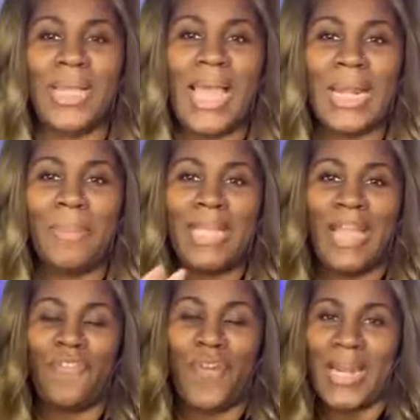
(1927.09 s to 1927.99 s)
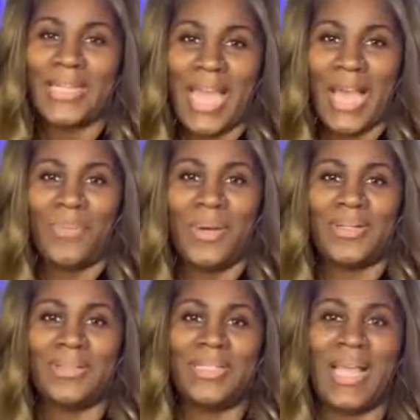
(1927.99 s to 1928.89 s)
What kind of Black Friday y'all
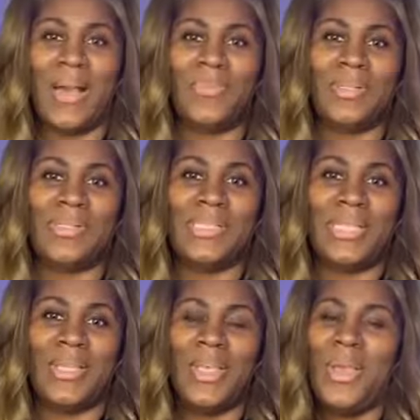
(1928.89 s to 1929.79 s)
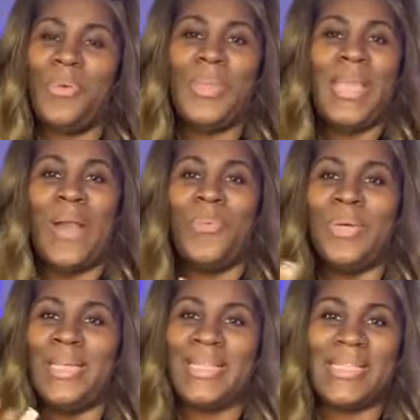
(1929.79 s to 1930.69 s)
wanna see? We got
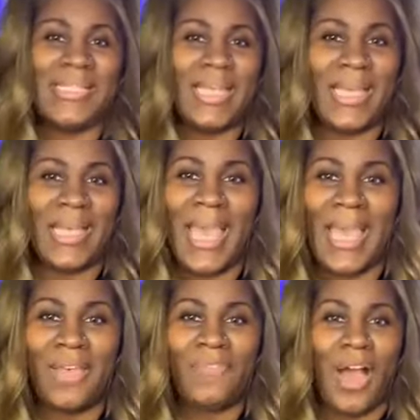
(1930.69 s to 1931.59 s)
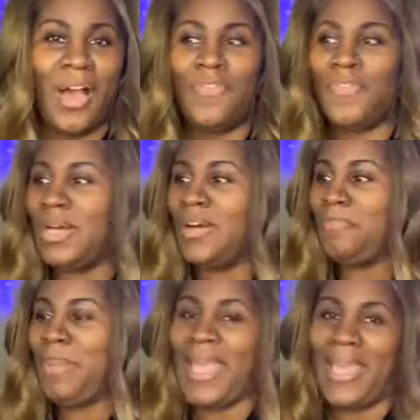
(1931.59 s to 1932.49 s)
one that said half off
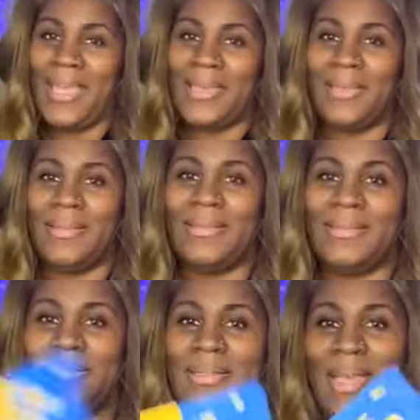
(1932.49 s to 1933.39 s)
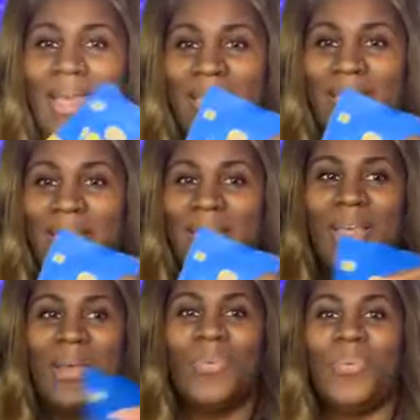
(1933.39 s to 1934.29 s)
a pack. Okay.
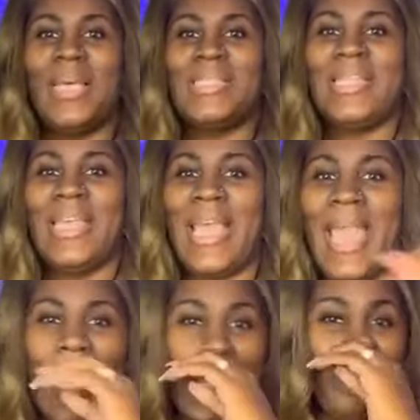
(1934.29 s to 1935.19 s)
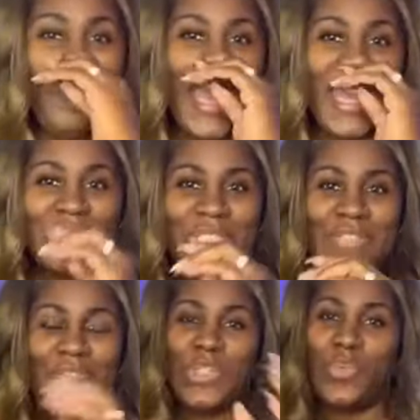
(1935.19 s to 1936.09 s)
One said 8
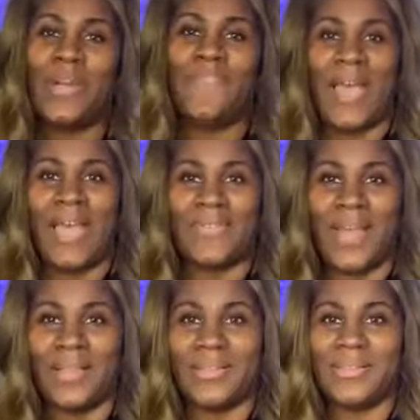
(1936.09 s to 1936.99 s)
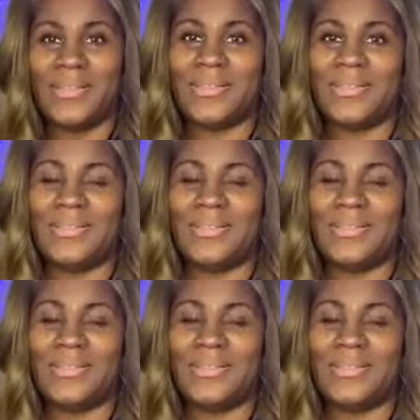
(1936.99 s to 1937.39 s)
patches for $25.